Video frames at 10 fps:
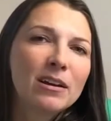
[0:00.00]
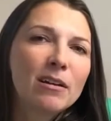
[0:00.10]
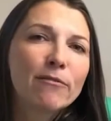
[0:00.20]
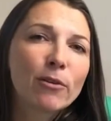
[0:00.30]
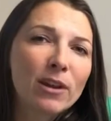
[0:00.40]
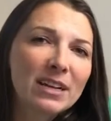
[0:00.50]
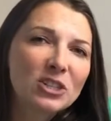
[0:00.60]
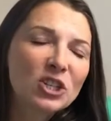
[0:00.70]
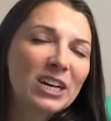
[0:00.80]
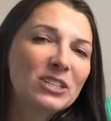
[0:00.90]
For
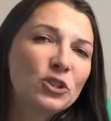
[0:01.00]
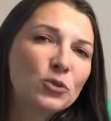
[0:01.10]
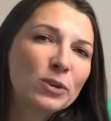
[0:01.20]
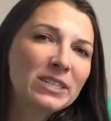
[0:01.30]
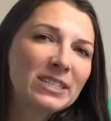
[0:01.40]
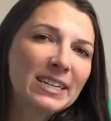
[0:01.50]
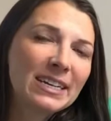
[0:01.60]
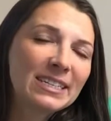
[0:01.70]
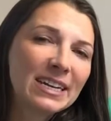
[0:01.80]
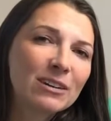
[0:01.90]
lunch, I enjoy sitting
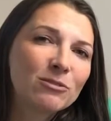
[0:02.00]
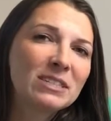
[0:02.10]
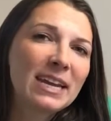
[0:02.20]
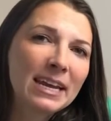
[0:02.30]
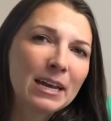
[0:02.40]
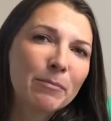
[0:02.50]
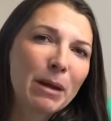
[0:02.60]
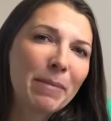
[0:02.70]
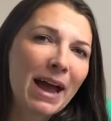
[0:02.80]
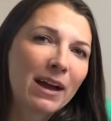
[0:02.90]
down, taking my
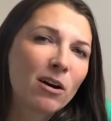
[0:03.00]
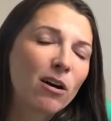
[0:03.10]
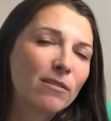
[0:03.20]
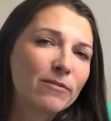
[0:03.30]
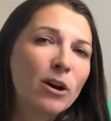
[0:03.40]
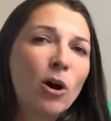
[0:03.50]
pack off,